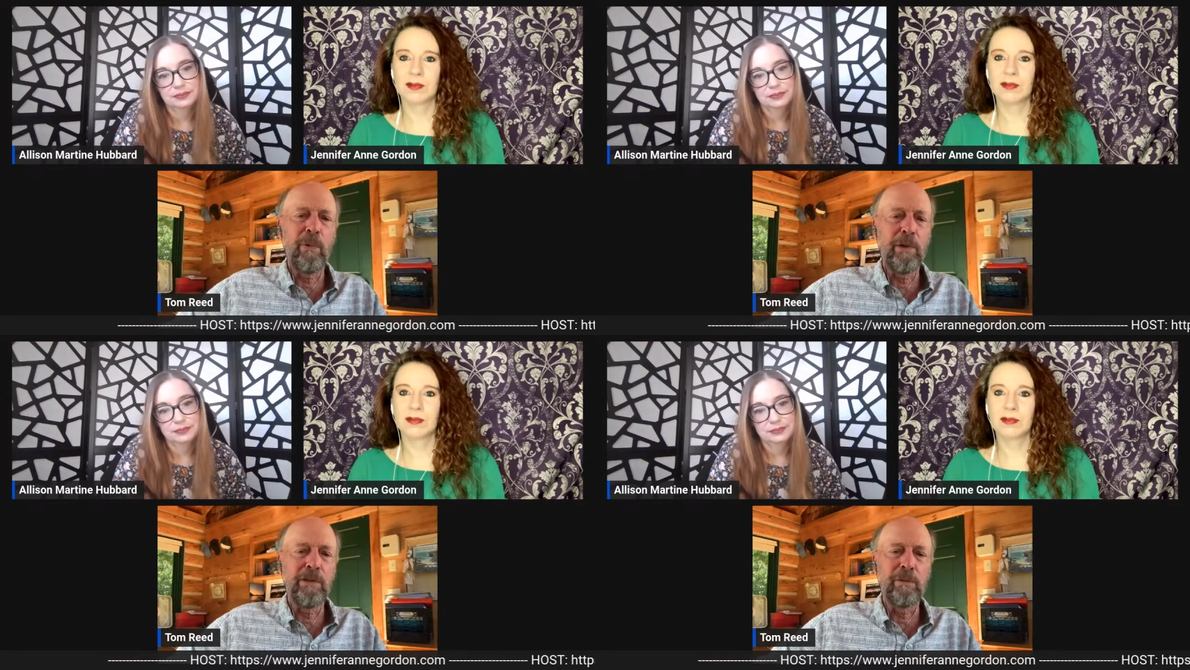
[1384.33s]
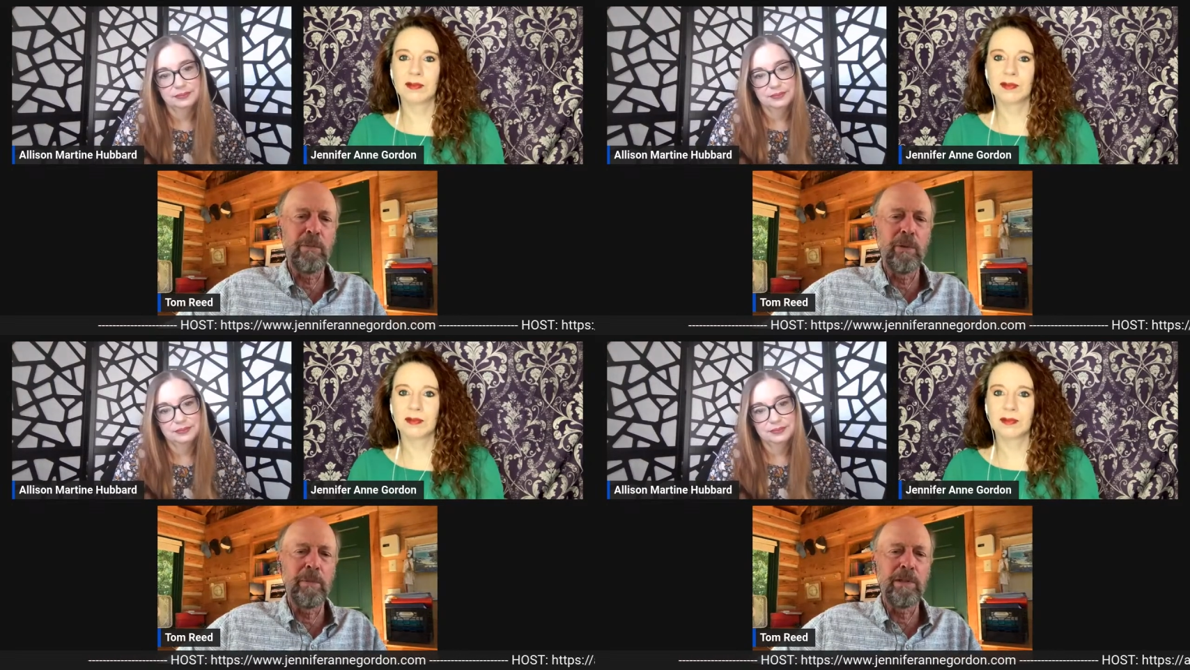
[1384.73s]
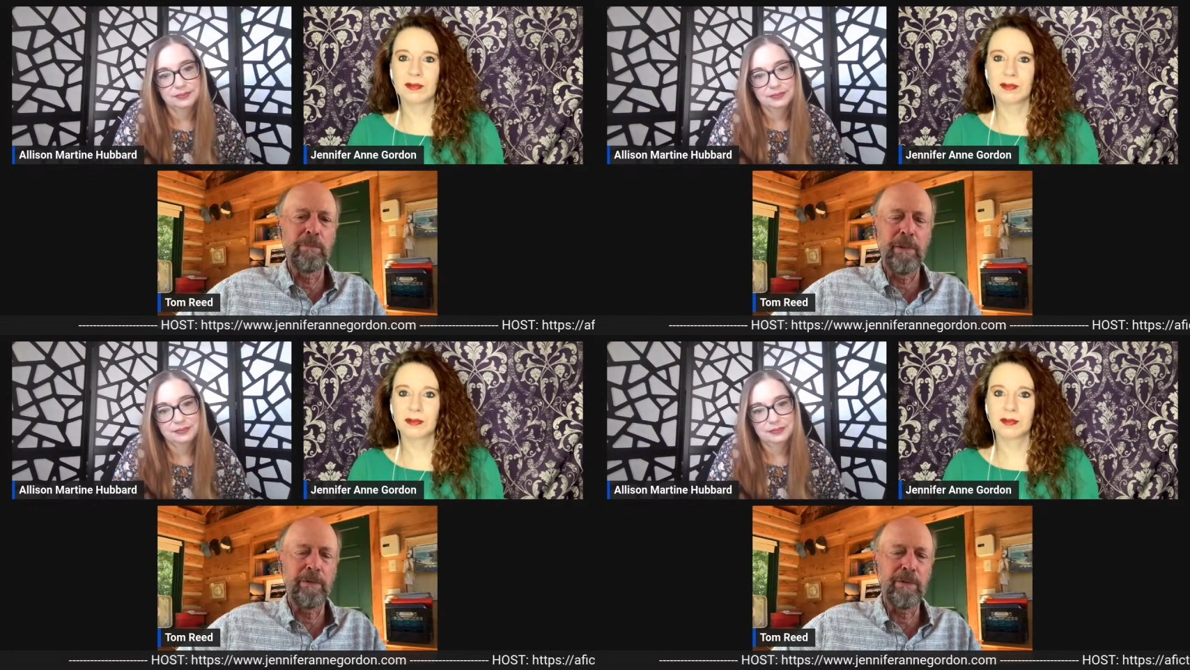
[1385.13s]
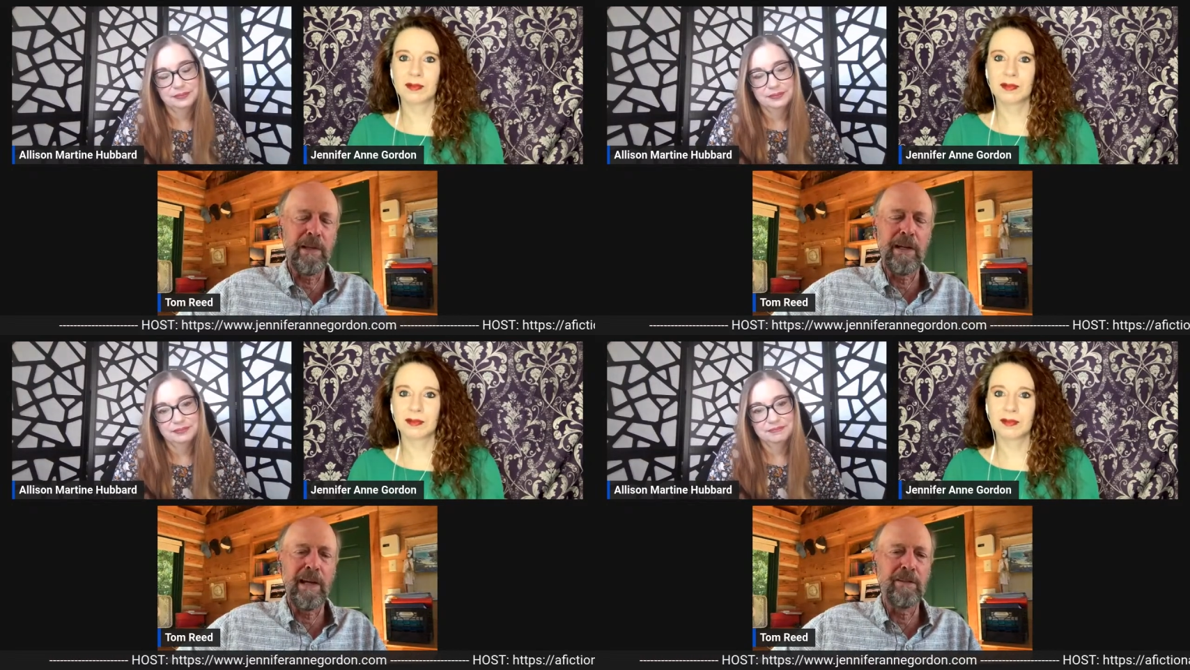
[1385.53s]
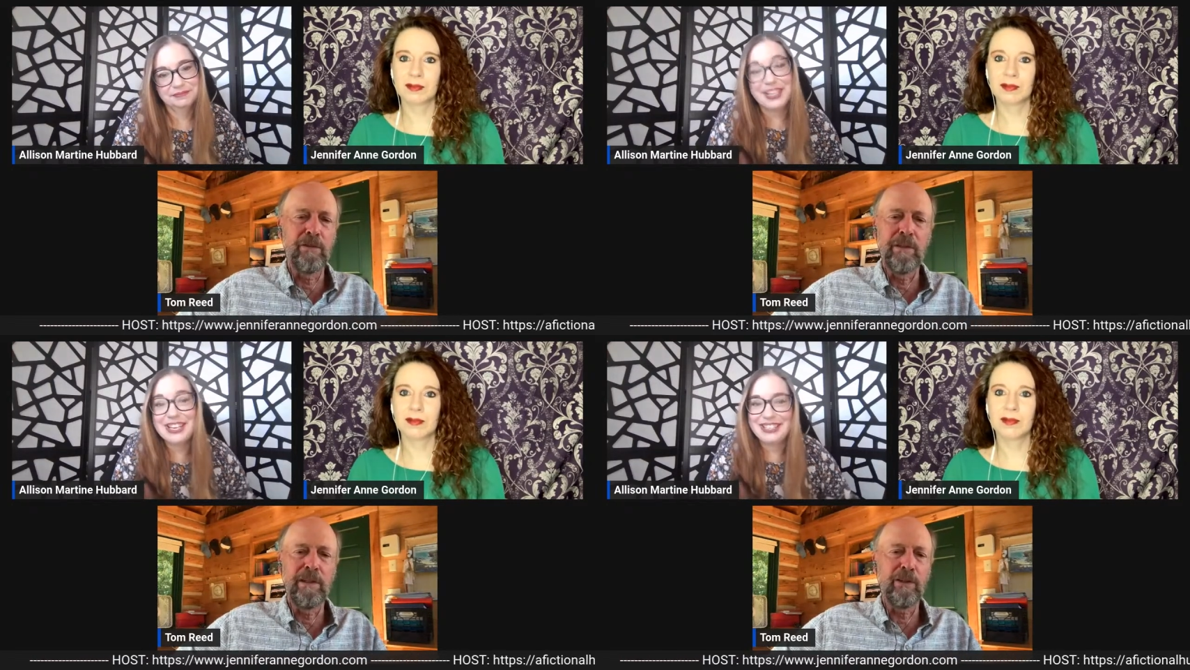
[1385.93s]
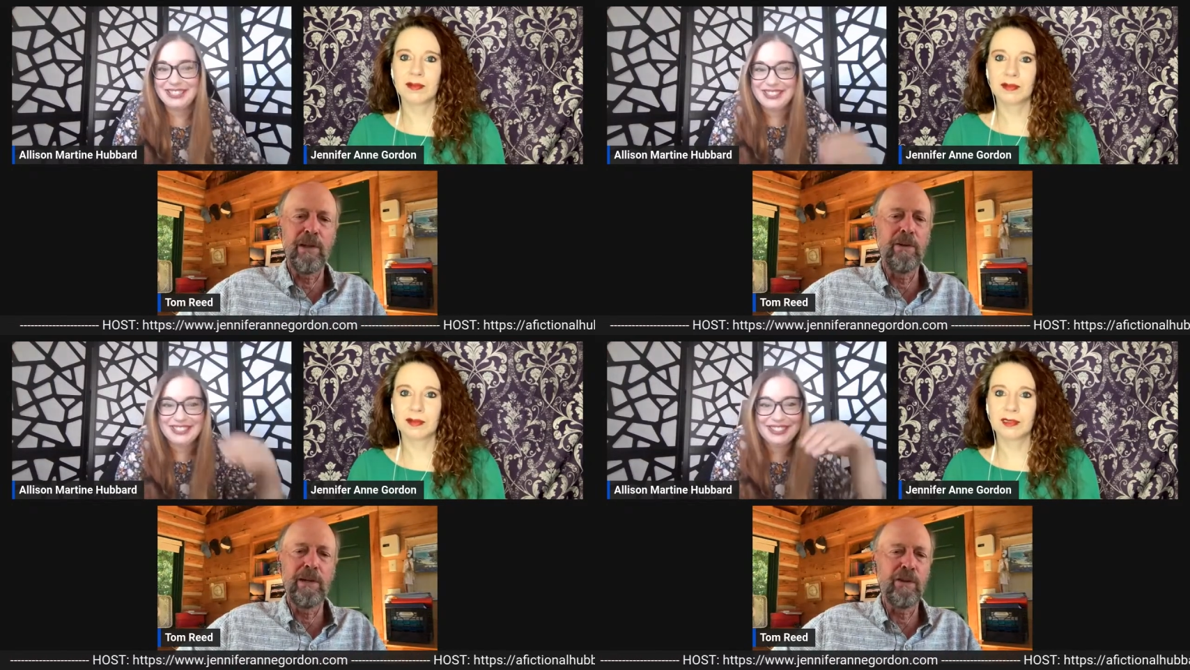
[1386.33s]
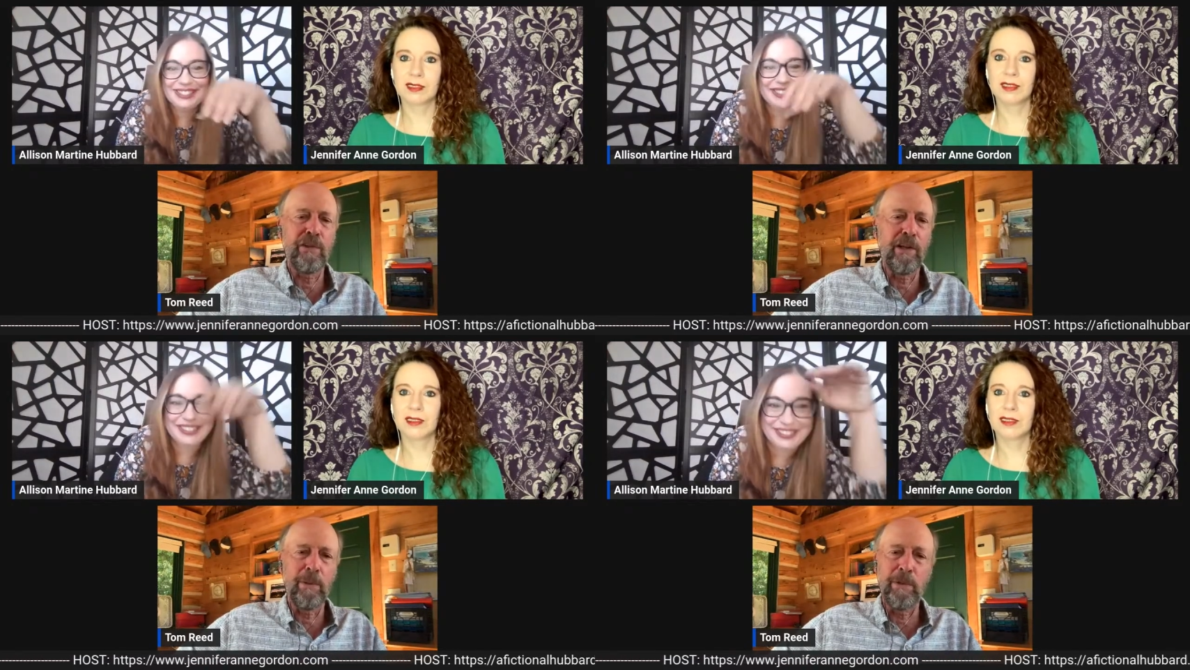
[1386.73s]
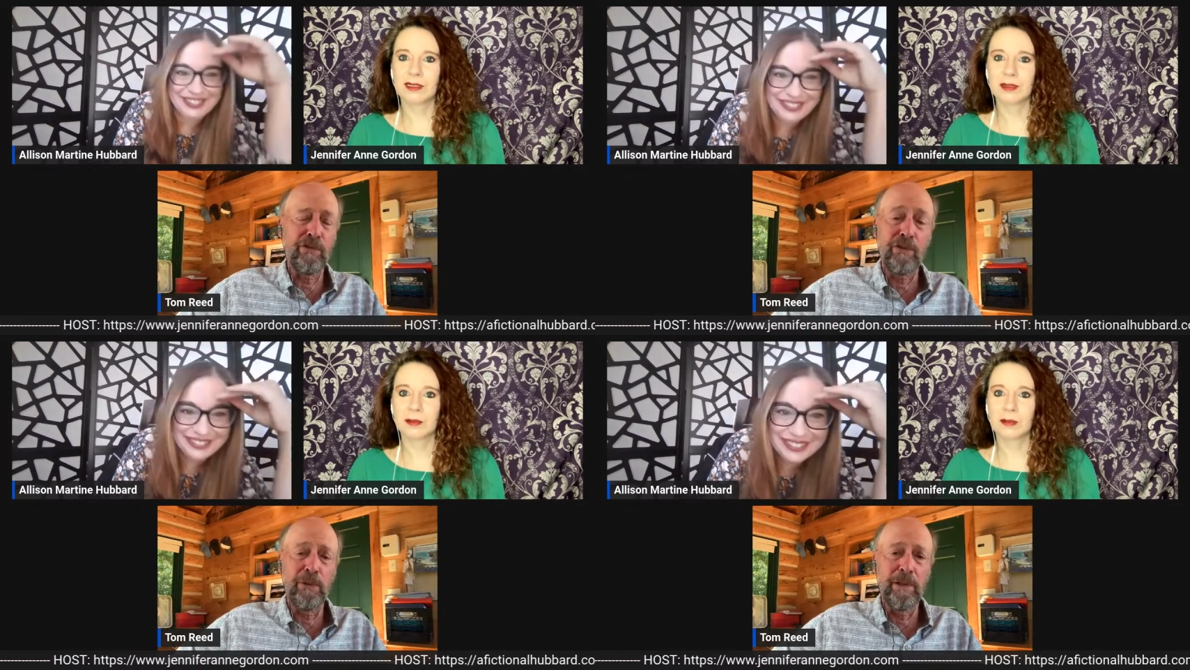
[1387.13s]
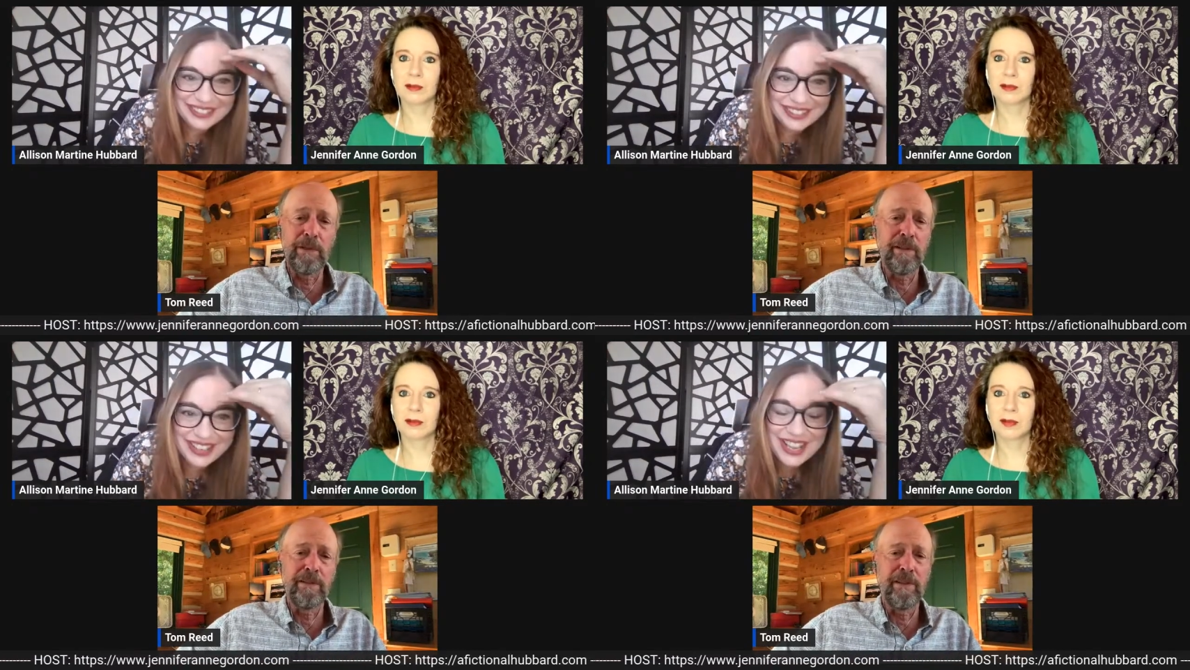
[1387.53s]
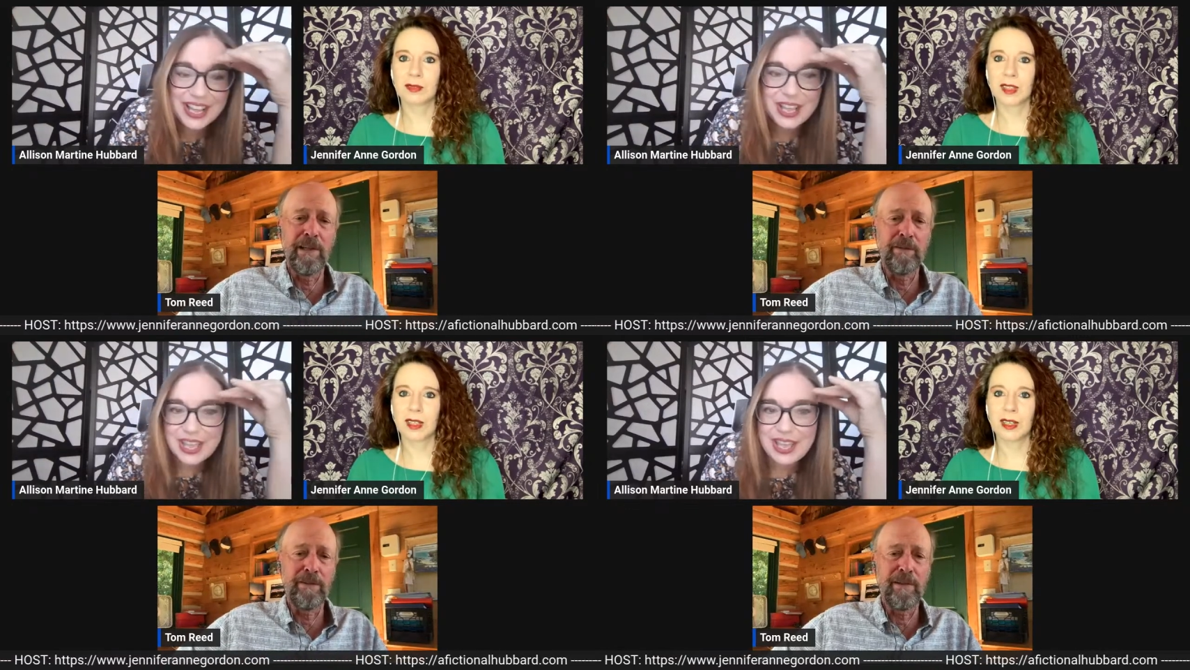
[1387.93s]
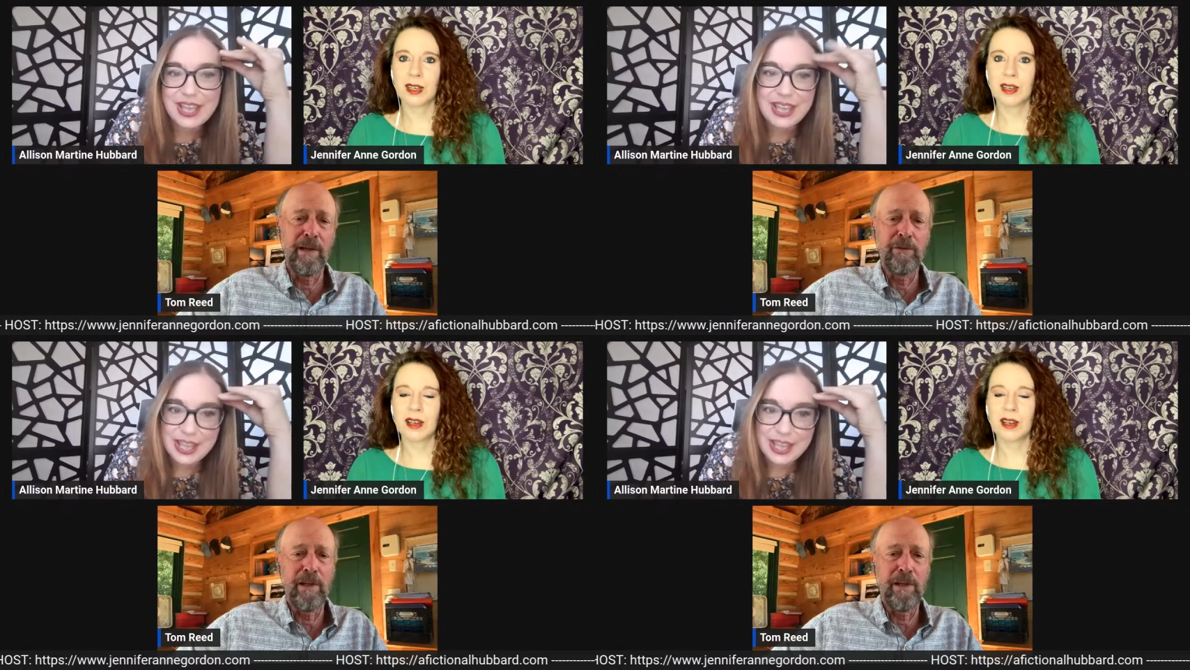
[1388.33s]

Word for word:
Speaker 1: poignant moment, but that had hilarious elements to it. And that, that